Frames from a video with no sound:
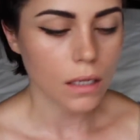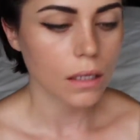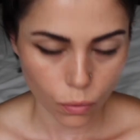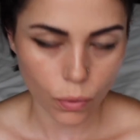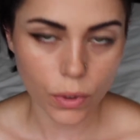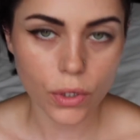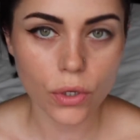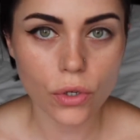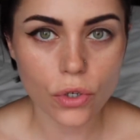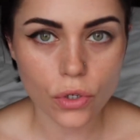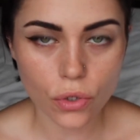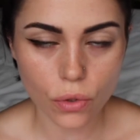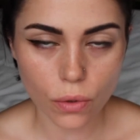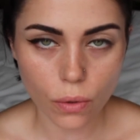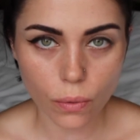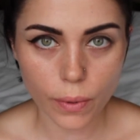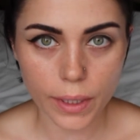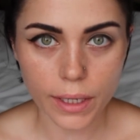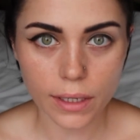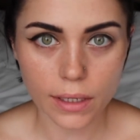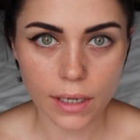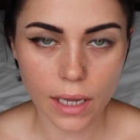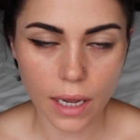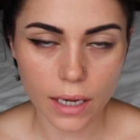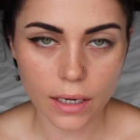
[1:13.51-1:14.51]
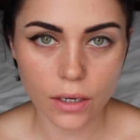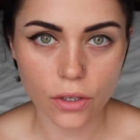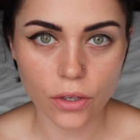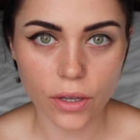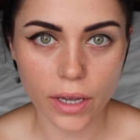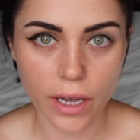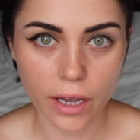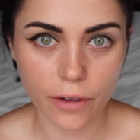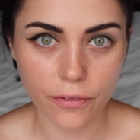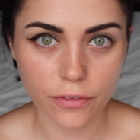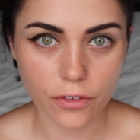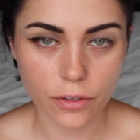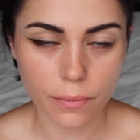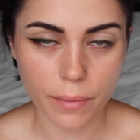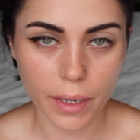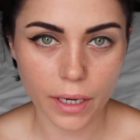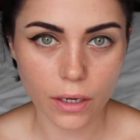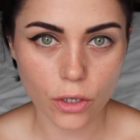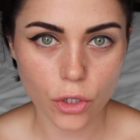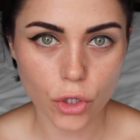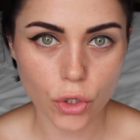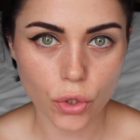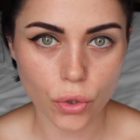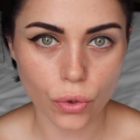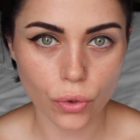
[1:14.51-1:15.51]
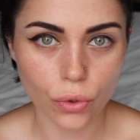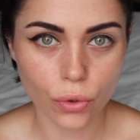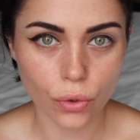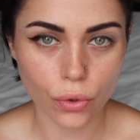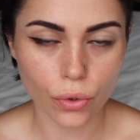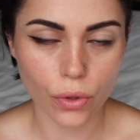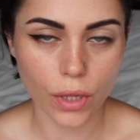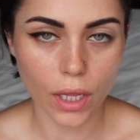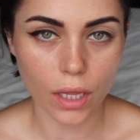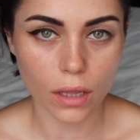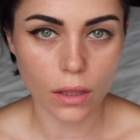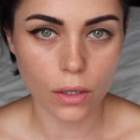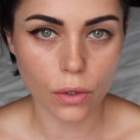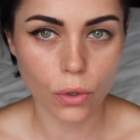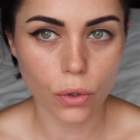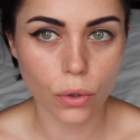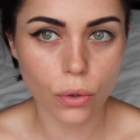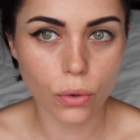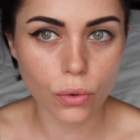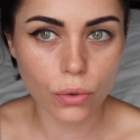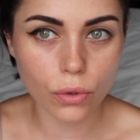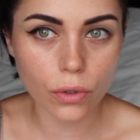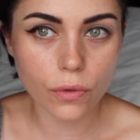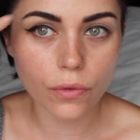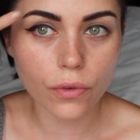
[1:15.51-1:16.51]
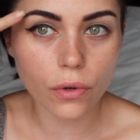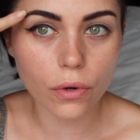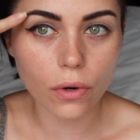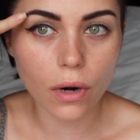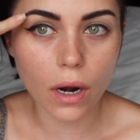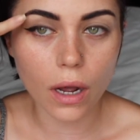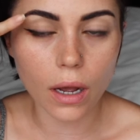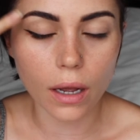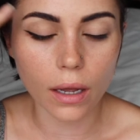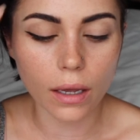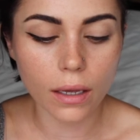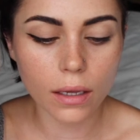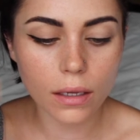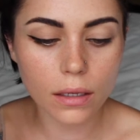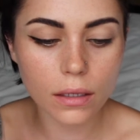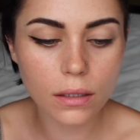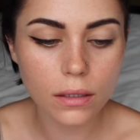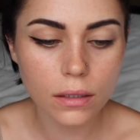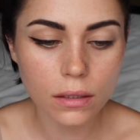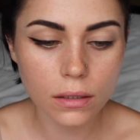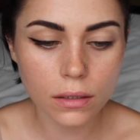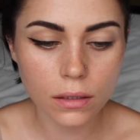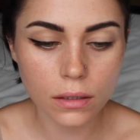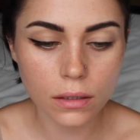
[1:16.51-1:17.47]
when you do a winged liner, you have to make sure that the hood of your eye